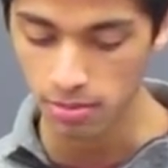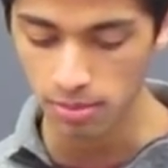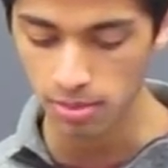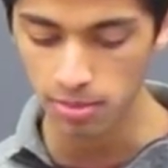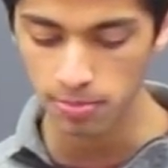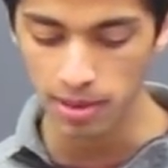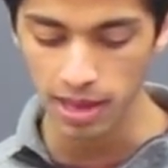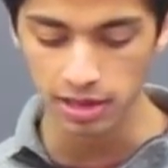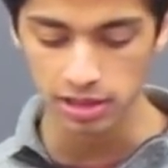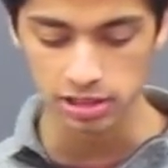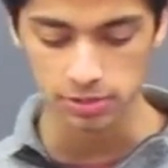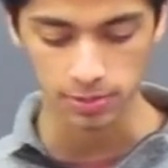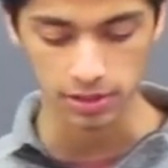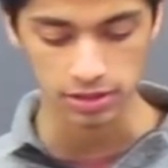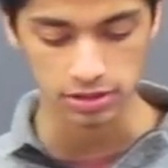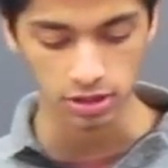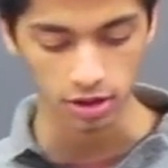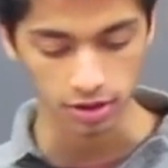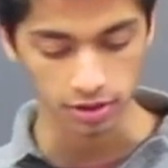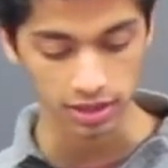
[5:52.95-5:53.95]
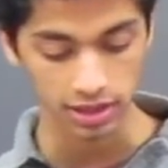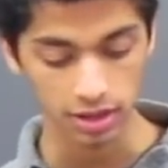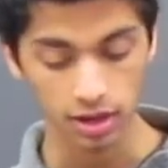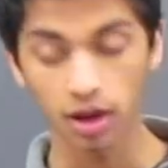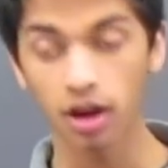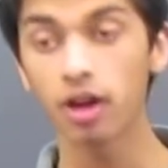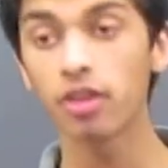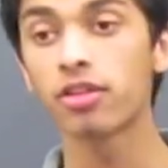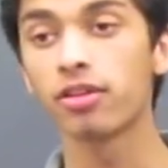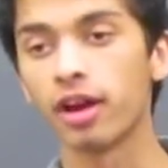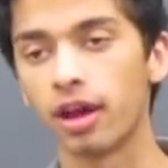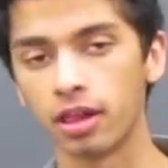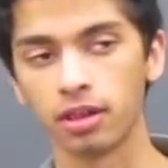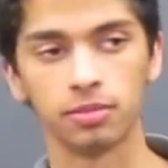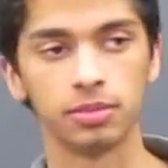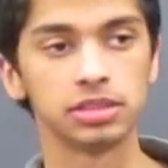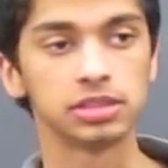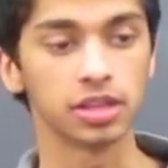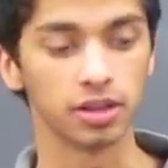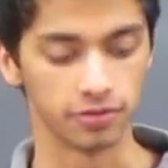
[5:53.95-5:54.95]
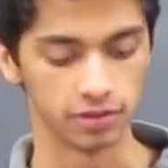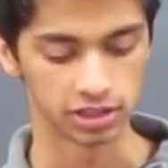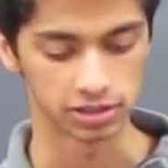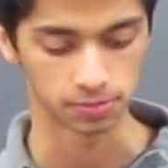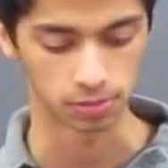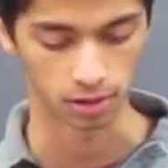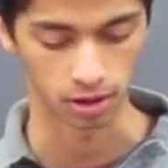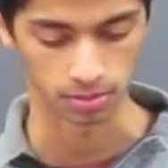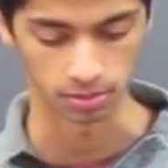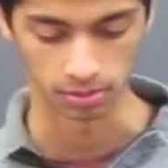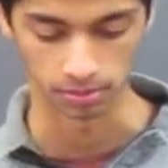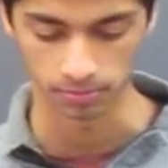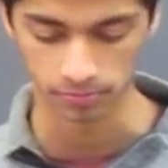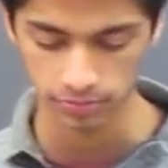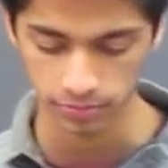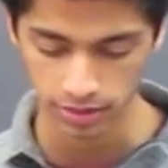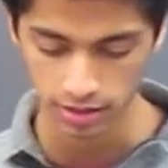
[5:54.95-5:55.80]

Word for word: may be better spent targeting other elements of this problem.